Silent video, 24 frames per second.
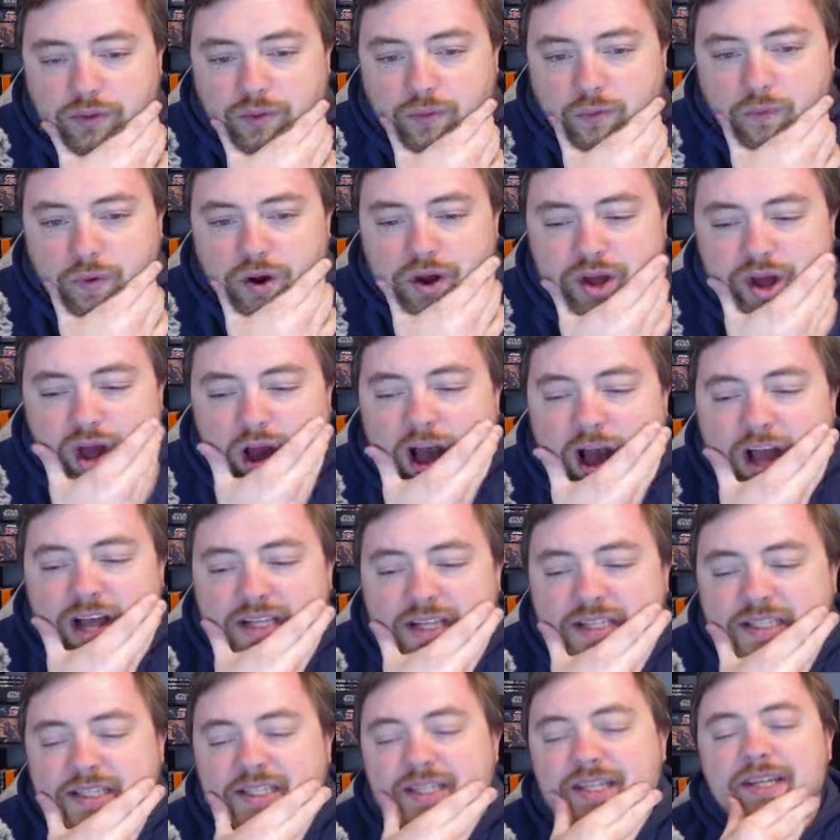what I
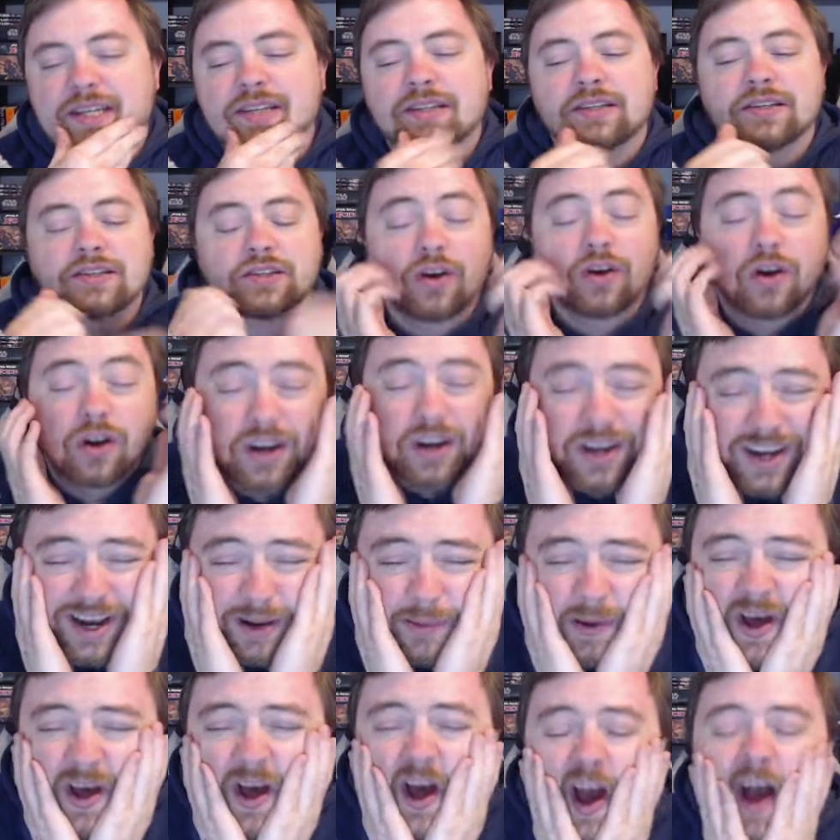see in this card, and
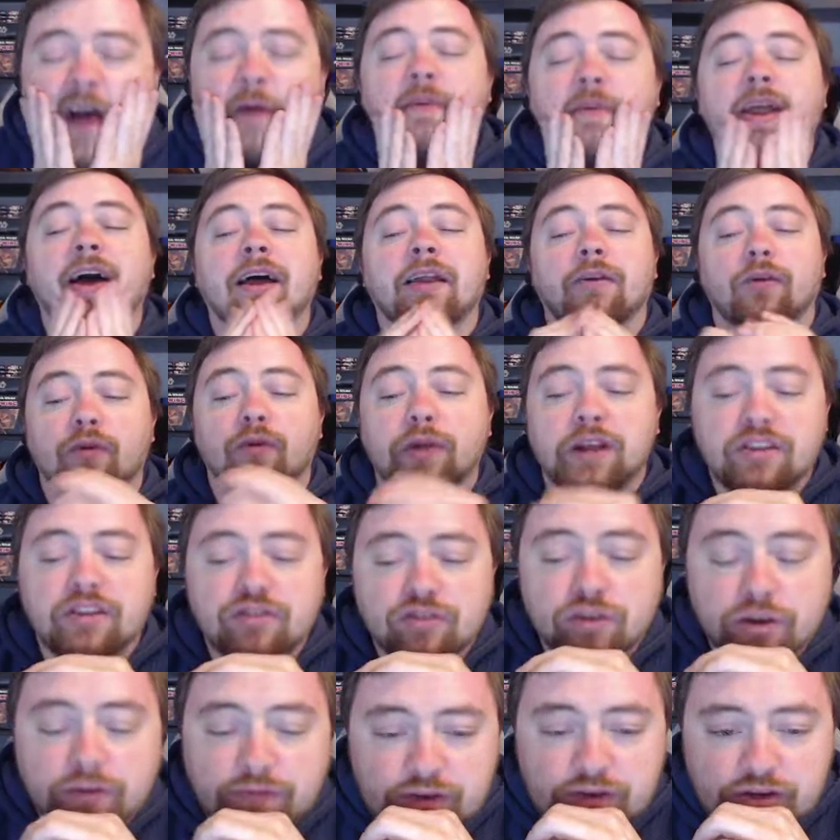I'm not a
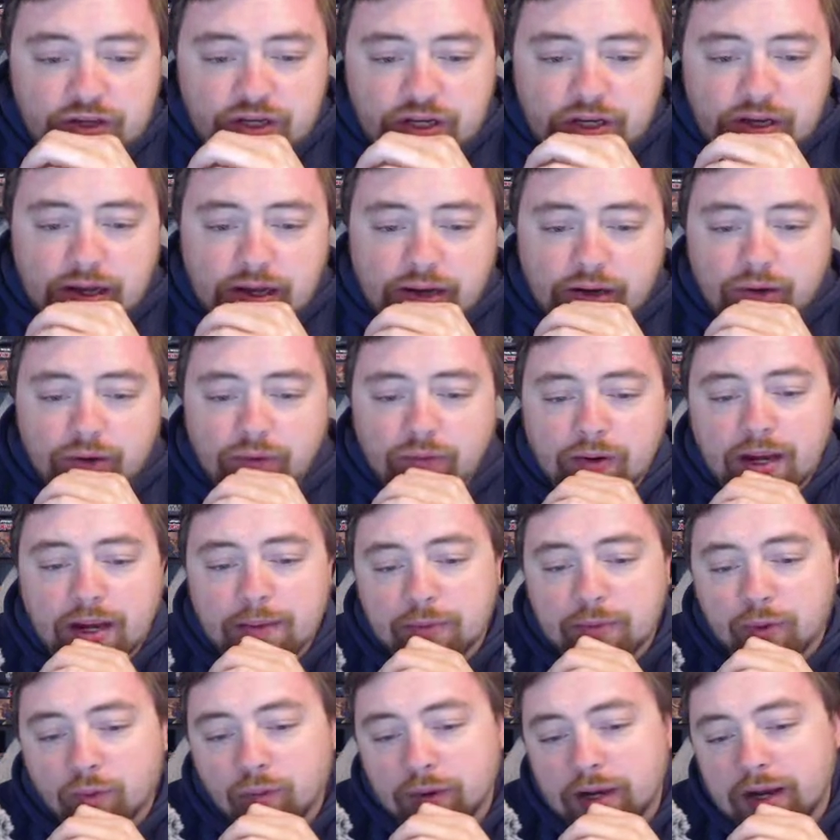Ranger aficionado,
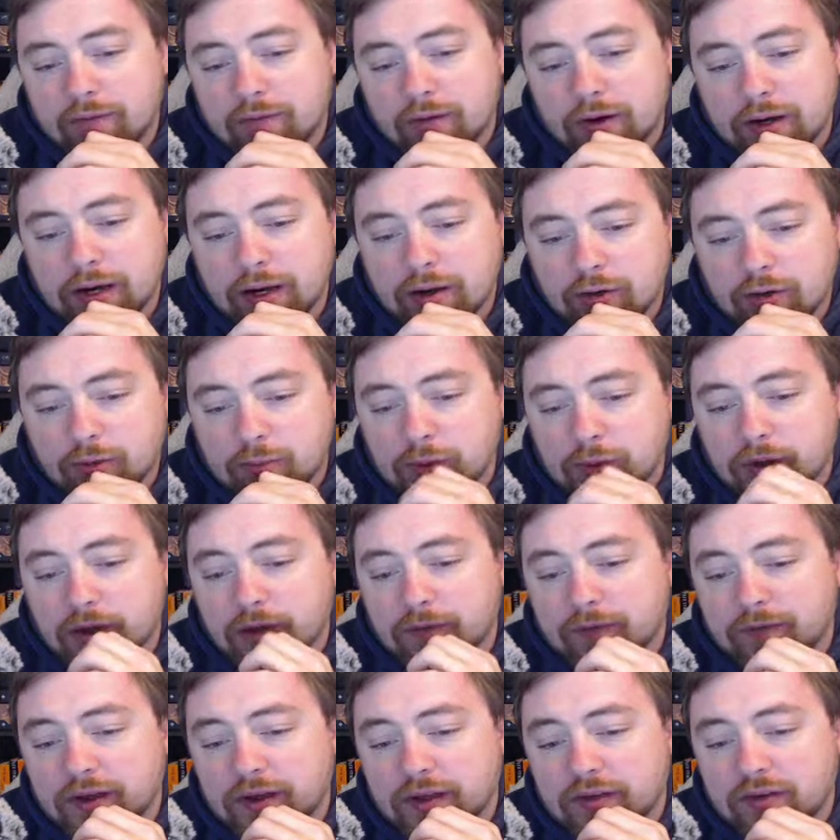right? But whenever an arrow is put
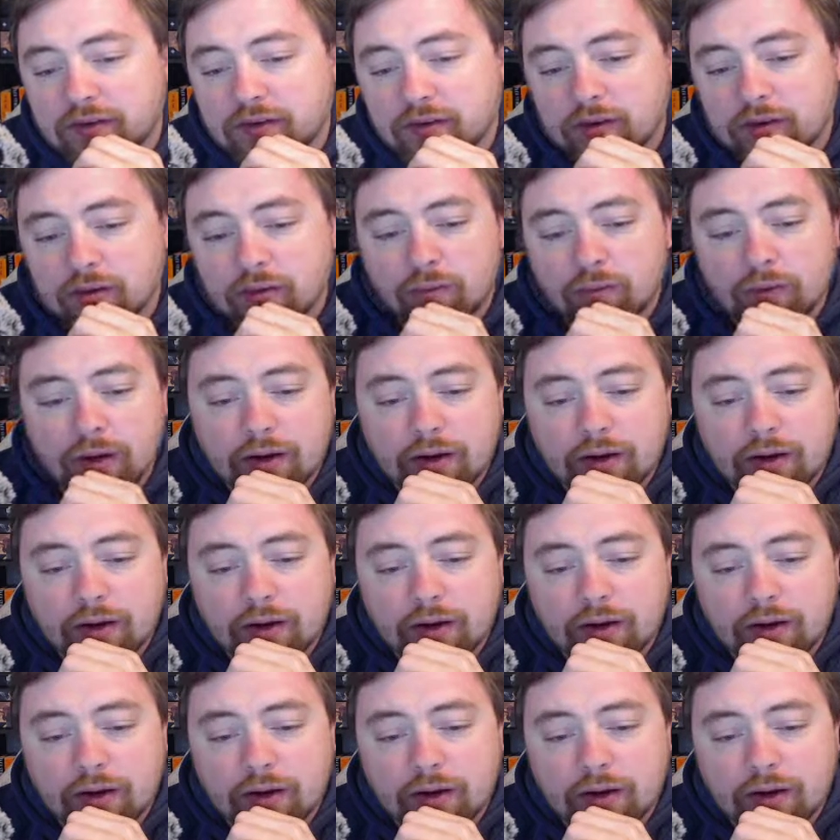face